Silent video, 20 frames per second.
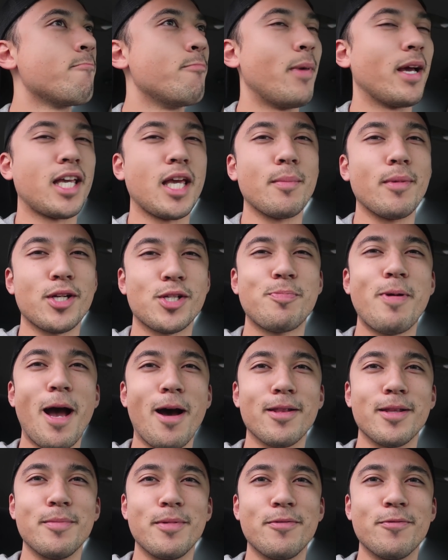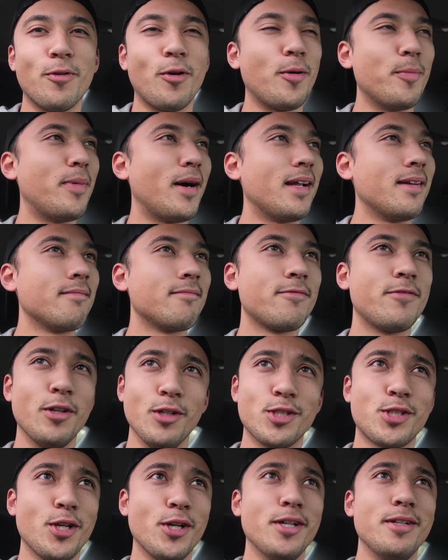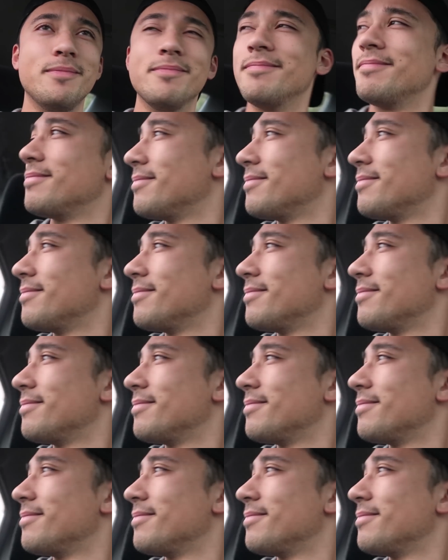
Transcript: making much power than before, but feels good.